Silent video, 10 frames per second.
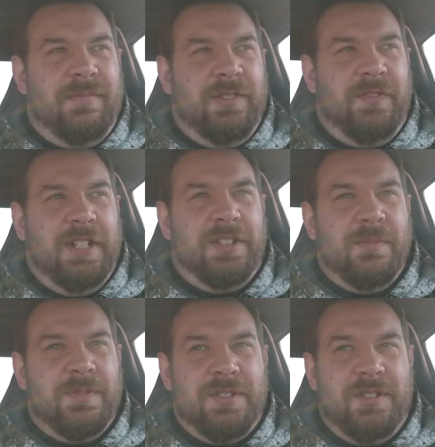
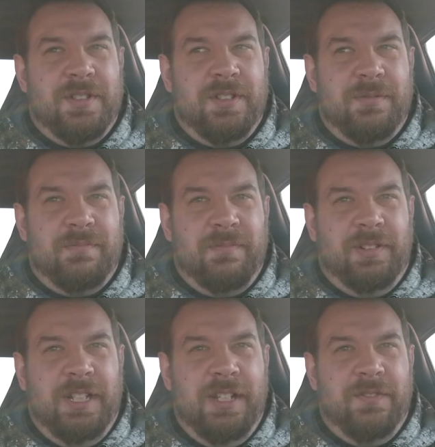victims to
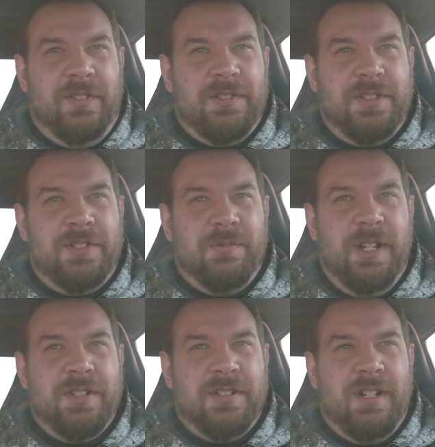leave their
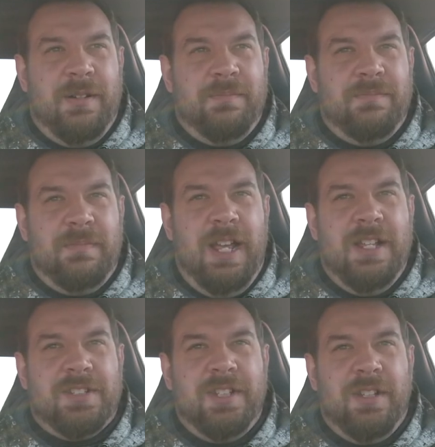situation. I'm
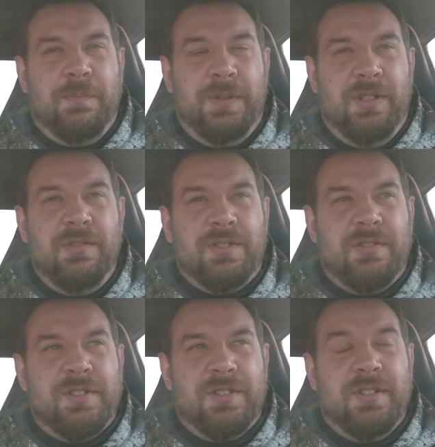asking
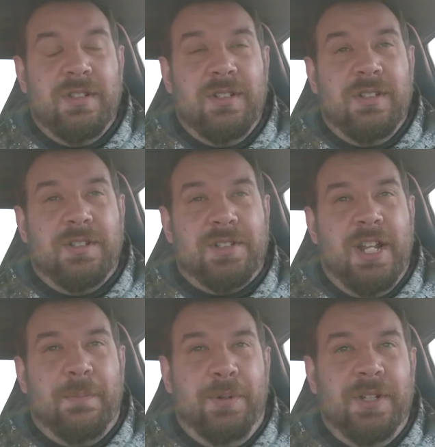abusers to
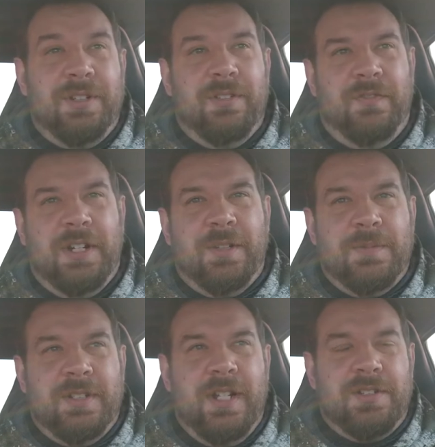stop putting their
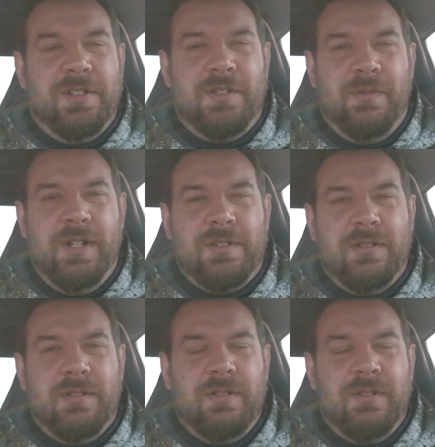victims in that situation.